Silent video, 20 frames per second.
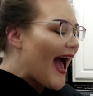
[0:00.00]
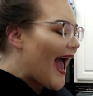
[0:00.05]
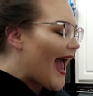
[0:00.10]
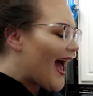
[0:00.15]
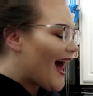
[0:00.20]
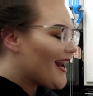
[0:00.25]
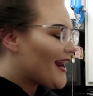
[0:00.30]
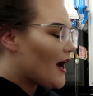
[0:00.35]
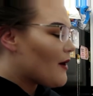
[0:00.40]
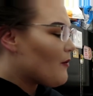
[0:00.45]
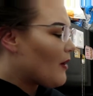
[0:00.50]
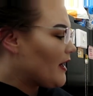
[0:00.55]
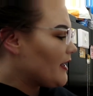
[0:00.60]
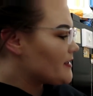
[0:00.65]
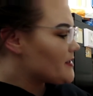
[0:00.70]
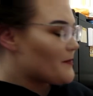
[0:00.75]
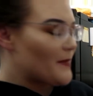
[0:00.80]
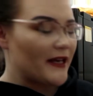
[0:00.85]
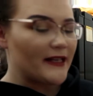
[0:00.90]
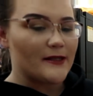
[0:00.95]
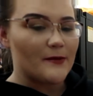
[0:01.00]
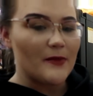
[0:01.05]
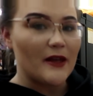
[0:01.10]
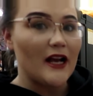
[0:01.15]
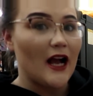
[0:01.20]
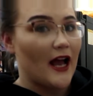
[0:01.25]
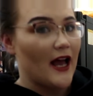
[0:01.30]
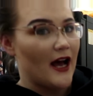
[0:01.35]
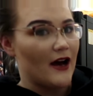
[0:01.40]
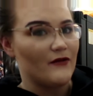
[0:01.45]
And I wanted to make
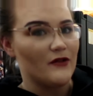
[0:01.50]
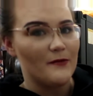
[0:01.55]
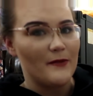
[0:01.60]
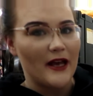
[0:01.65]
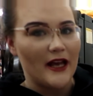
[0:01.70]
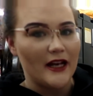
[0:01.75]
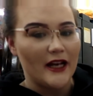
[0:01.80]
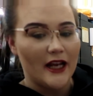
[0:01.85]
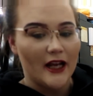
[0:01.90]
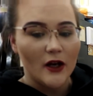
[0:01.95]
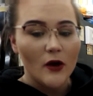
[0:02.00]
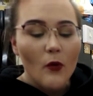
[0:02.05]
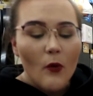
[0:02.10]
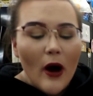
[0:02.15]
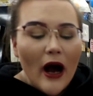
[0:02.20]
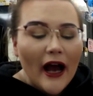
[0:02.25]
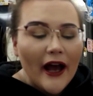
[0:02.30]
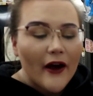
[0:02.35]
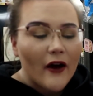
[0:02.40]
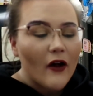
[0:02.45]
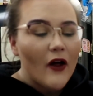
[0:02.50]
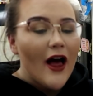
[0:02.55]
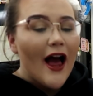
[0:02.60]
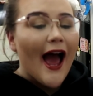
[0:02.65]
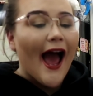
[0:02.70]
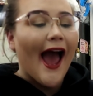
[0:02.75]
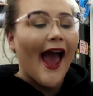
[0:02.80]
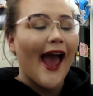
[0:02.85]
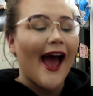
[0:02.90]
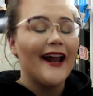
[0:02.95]
something I haven't made in a while,
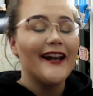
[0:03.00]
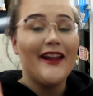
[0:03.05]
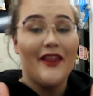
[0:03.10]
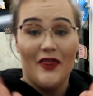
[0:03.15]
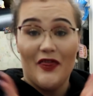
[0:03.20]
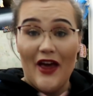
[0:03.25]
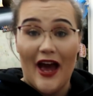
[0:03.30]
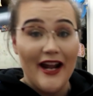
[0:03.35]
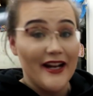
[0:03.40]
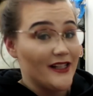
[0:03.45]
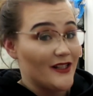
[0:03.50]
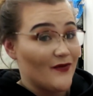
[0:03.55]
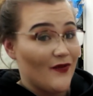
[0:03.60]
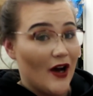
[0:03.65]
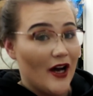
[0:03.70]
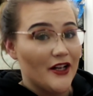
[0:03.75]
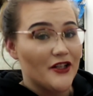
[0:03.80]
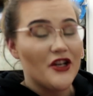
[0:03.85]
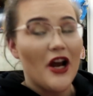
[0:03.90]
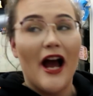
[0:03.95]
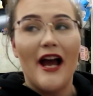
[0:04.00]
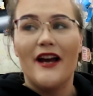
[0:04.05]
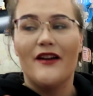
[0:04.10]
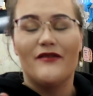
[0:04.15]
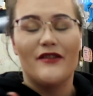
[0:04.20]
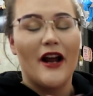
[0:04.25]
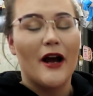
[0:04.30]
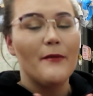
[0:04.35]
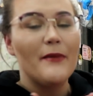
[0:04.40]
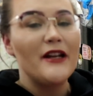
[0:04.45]
and that is fudge. I
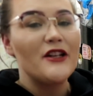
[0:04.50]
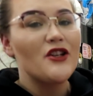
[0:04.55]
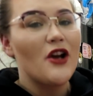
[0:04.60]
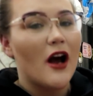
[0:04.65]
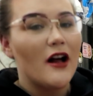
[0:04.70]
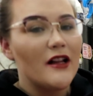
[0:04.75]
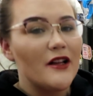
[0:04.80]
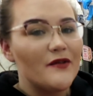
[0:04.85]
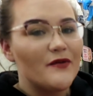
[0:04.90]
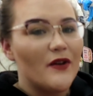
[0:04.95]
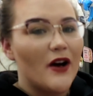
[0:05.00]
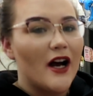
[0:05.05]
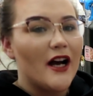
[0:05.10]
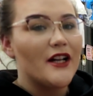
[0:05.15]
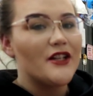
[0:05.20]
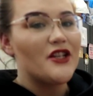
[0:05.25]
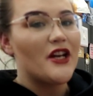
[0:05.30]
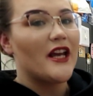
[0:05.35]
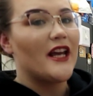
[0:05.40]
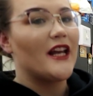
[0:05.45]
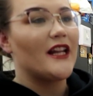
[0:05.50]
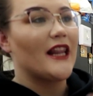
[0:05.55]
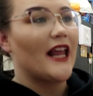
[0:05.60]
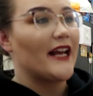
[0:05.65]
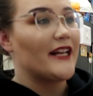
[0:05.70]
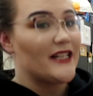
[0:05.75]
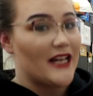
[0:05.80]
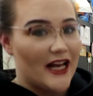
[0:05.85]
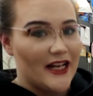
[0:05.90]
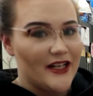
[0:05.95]
have not made chocolate fudge in
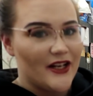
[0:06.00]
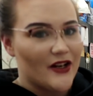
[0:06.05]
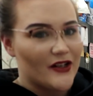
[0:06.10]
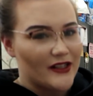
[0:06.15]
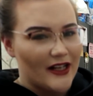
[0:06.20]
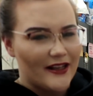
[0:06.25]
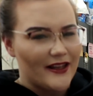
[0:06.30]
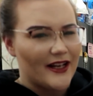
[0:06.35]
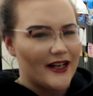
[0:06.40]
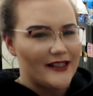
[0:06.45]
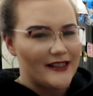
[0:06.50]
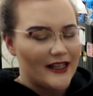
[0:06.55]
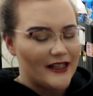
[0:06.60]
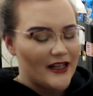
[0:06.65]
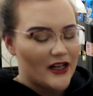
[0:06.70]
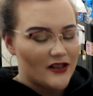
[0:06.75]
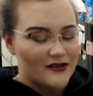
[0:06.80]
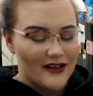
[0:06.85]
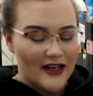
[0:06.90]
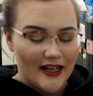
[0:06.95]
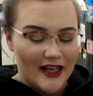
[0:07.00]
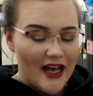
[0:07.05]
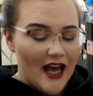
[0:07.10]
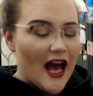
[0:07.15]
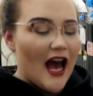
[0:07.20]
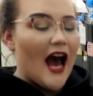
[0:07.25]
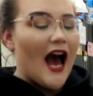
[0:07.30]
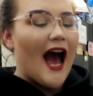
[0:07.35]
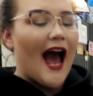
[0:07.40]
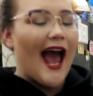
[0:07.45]
like 10 years. I think I said that already.
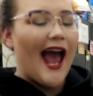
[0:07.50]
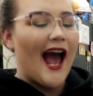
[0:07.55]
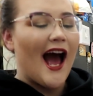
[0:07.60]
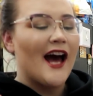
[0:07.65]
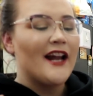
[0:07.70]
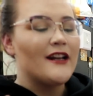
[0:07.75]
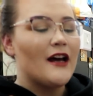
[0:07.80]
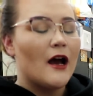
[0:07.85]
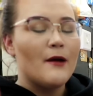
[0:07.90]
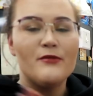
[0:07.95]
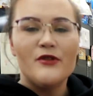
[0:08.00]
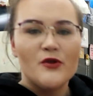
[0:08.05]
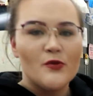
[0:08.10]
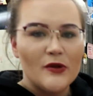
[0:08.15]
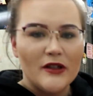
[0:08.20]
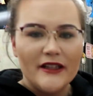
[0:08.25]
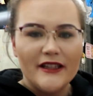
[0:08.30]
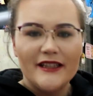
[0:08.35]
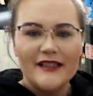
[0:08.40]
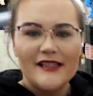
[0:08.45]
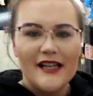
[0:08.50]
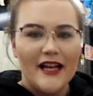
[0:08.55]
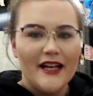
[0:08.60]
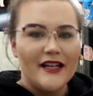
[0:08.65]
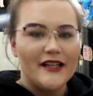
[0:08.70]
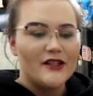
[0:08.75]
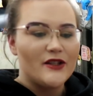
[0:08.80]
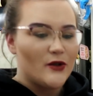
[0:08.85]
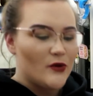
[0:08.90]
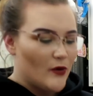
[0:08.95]
And I'm just really
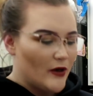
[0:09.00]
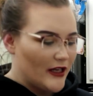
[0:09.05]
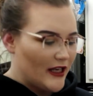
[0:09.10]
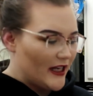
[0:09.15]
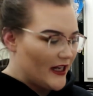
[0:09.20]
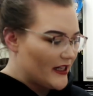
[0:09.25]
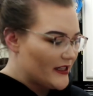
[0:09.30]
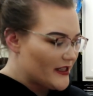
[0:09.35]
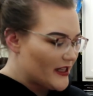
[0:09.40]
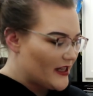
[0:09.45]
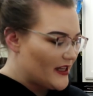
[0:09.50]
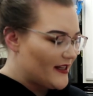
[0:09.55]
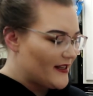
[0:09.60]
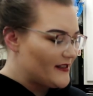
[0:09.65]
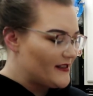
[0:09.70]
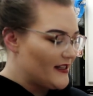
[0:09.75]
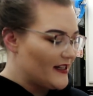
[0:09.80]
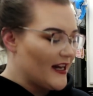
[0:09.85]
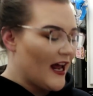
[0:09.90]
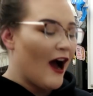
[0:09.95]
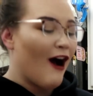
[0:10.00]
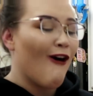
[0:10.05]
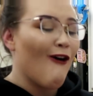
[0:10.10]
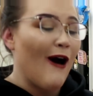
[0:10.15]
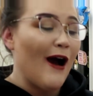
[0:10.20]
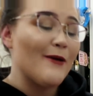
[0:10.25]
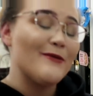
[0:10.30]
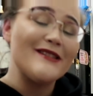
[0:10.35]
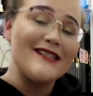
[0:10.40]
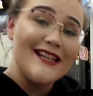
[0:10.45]
excited to get into this now
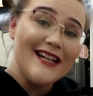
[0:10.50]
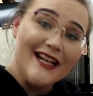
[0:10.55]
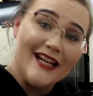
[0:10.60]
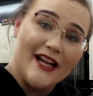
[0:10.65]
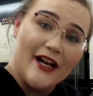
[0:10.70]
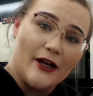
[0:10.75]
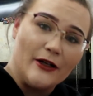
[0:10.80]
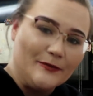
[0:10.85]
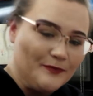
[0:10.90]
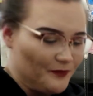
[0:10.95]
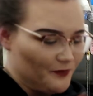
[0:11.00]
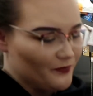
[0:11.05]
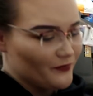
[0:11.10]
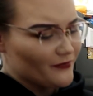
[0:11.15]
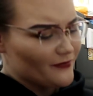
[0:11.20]
I was sitting here.